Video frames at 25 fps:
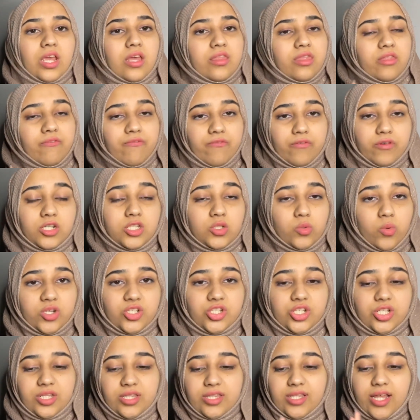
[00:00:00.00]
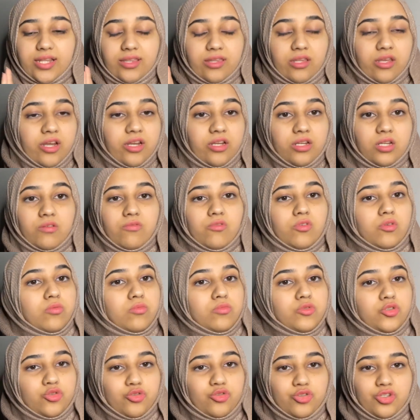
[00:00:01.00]
the first question that the interview
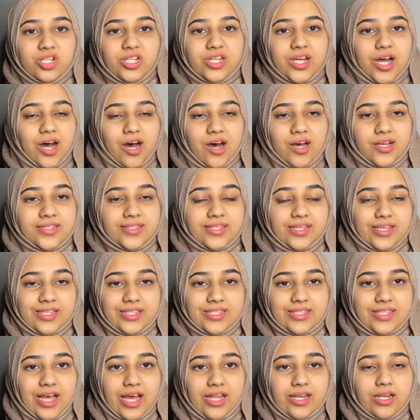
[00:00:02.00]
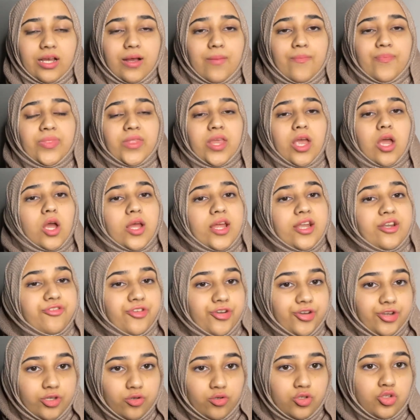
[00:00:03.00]
usually asks is that
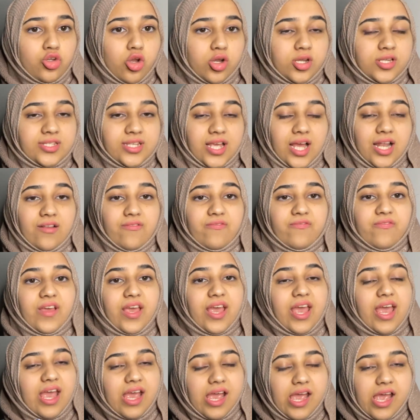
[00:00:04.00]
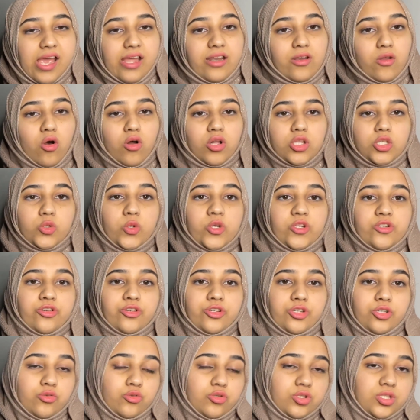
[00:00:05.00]
introduce yourself and also
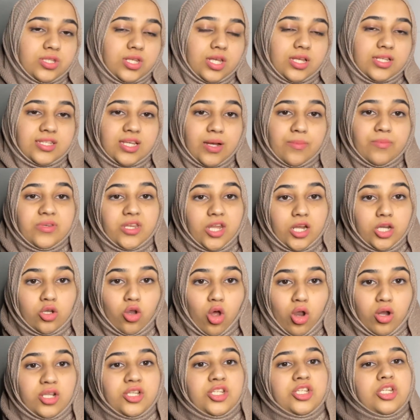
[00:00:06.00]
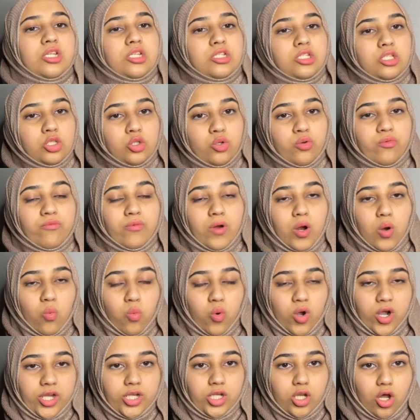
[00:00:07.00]
introduce some technologies you've
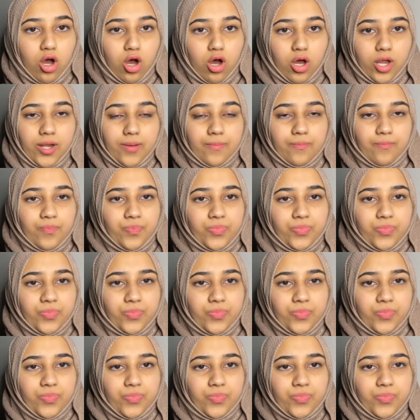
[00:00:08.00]
worked on.